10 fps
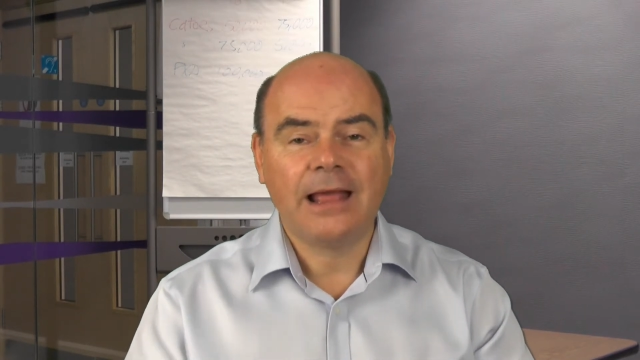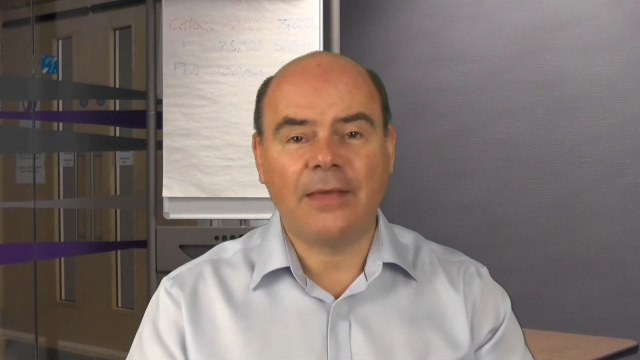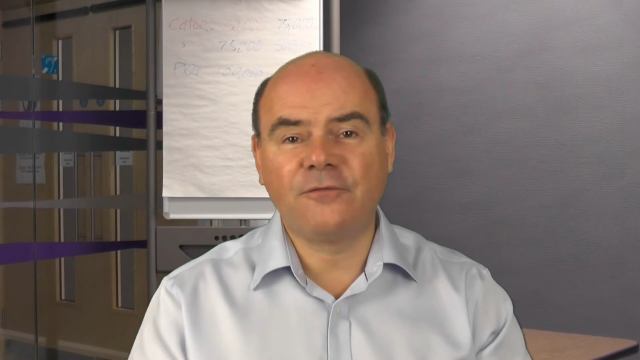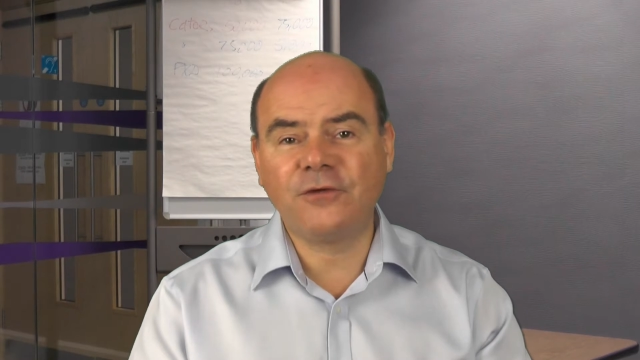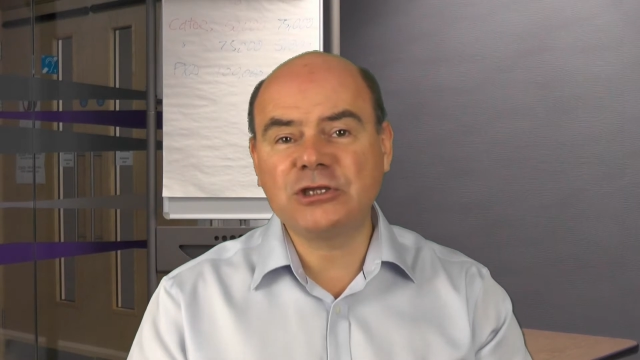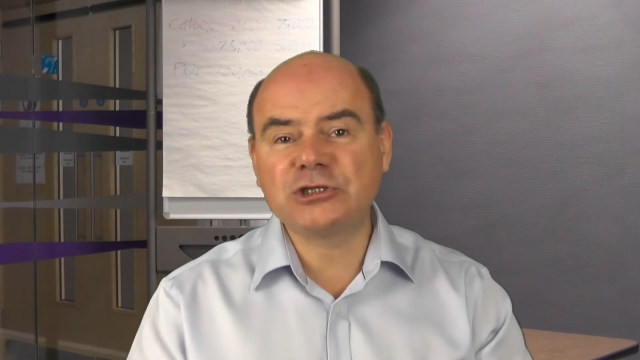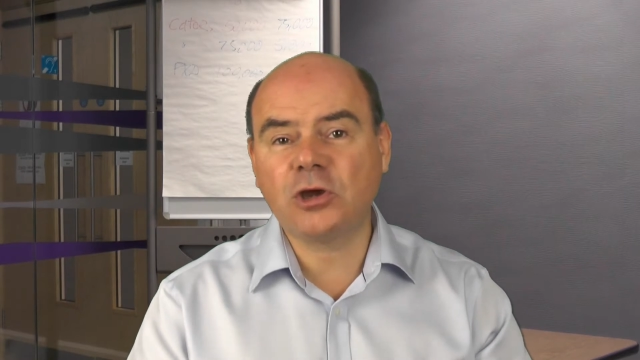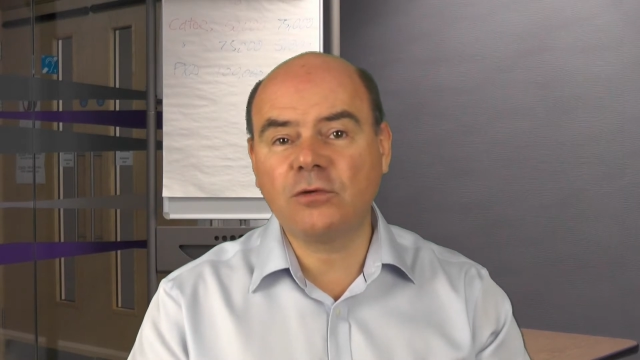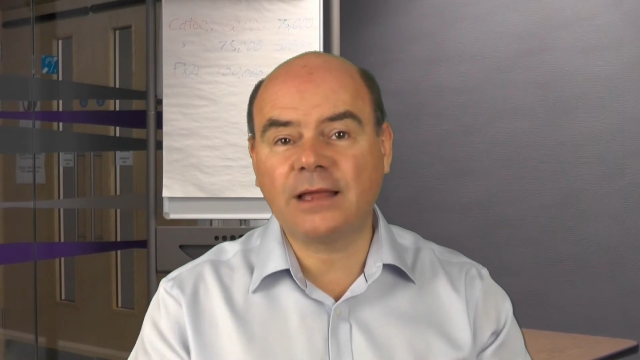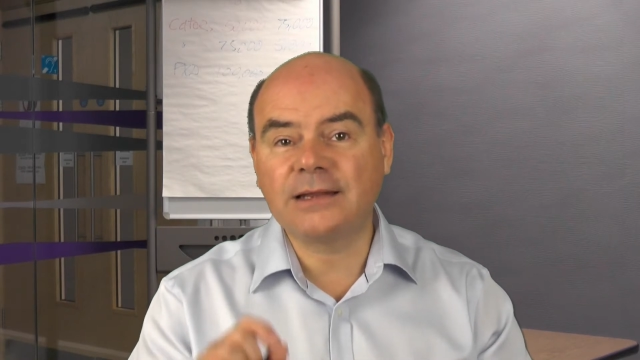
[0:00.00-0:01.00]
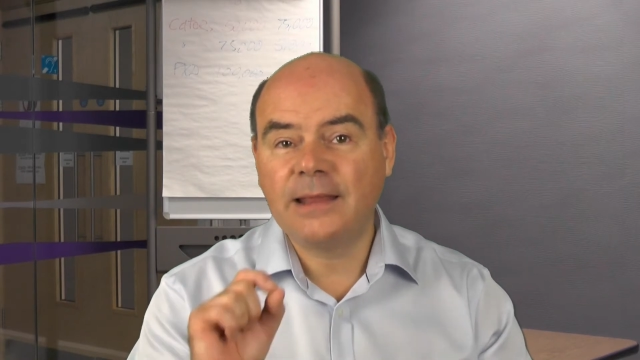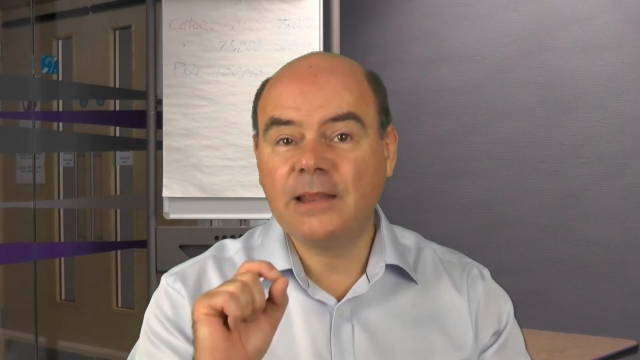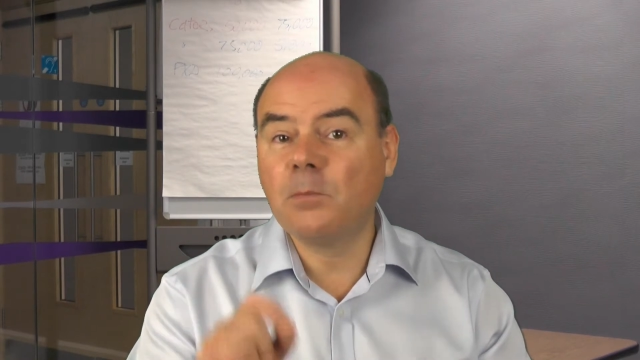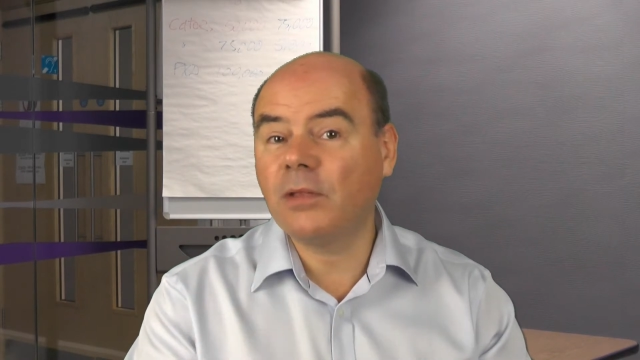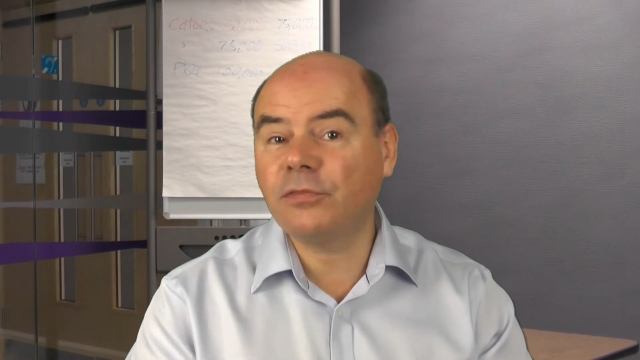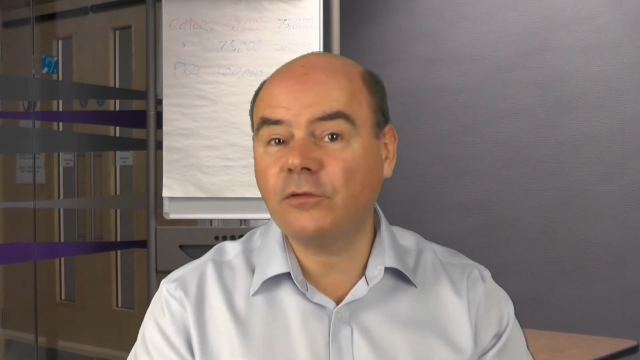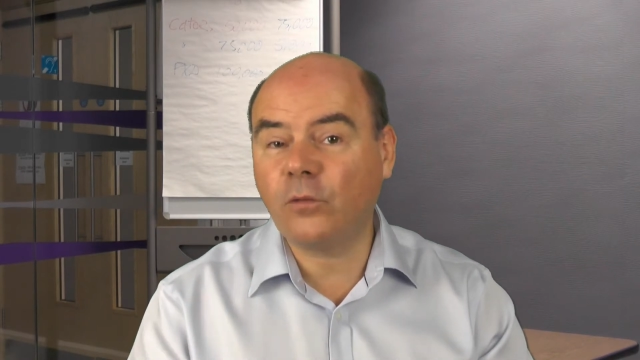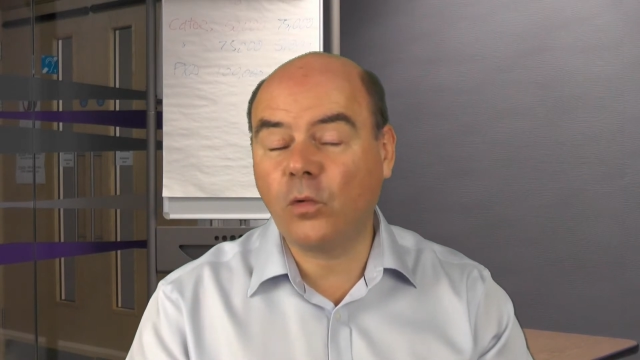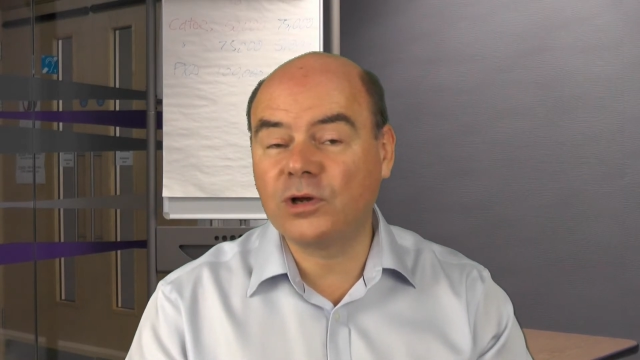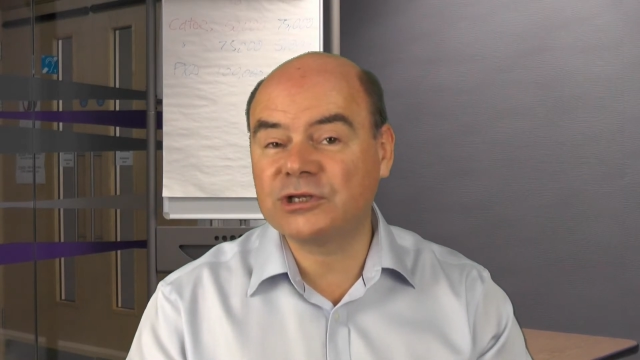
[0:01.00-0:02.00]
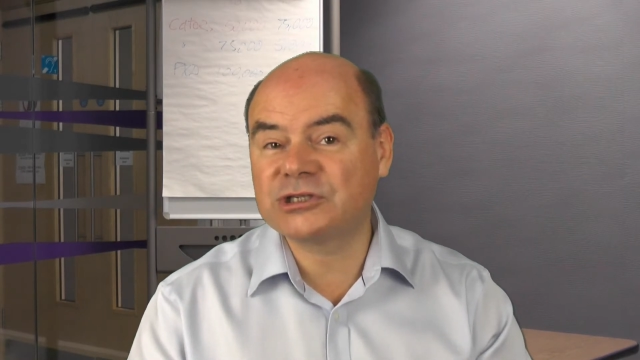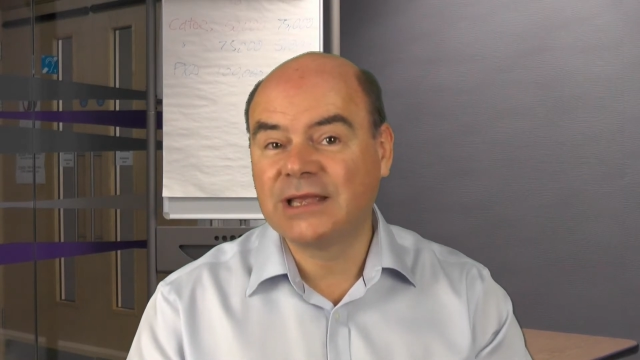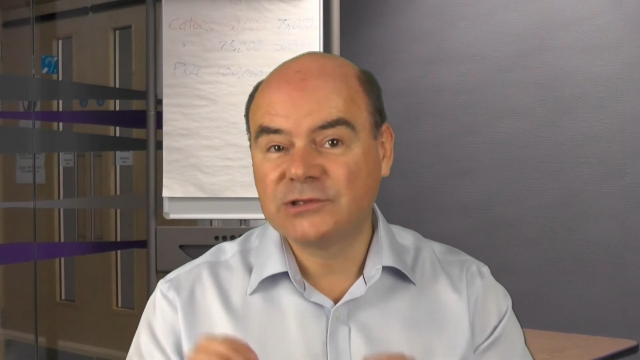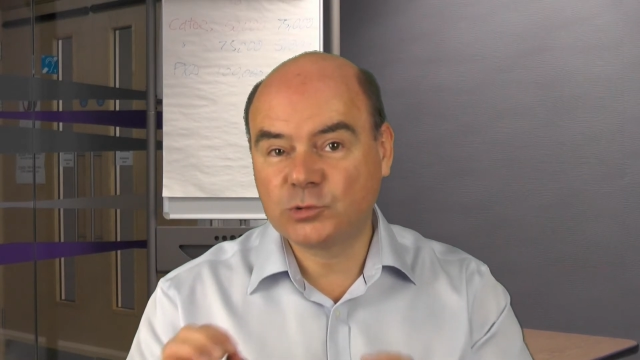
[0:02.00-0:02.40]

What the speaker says: And the figures show that in the month of August